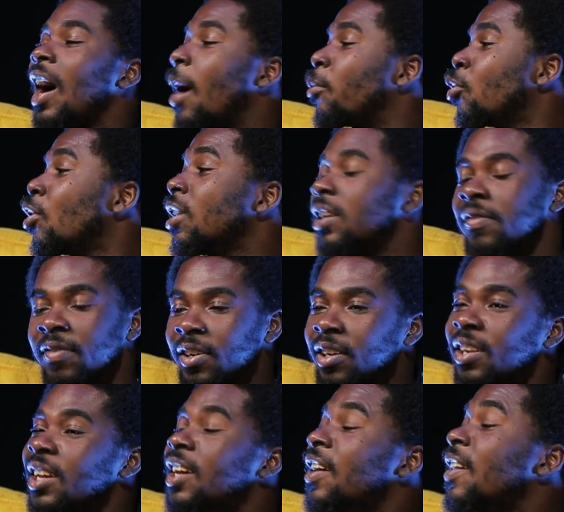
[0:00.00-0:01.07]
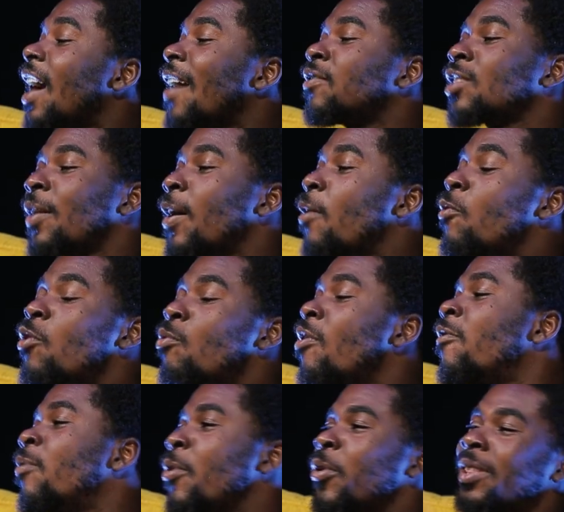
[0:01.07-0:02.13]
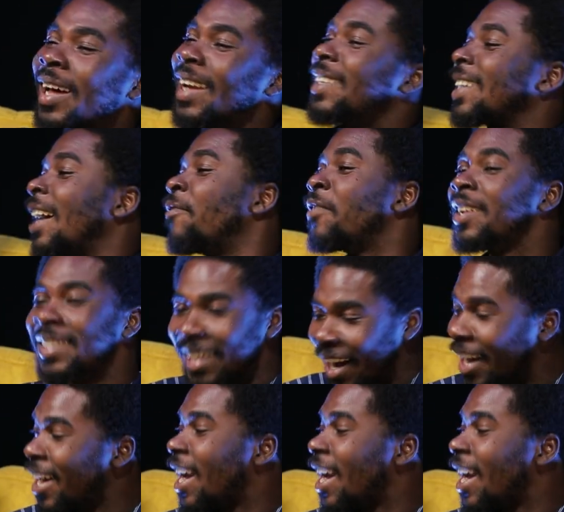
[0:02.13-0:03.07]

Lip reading: I'm not leaving. So they have to kind of remove me from Samita.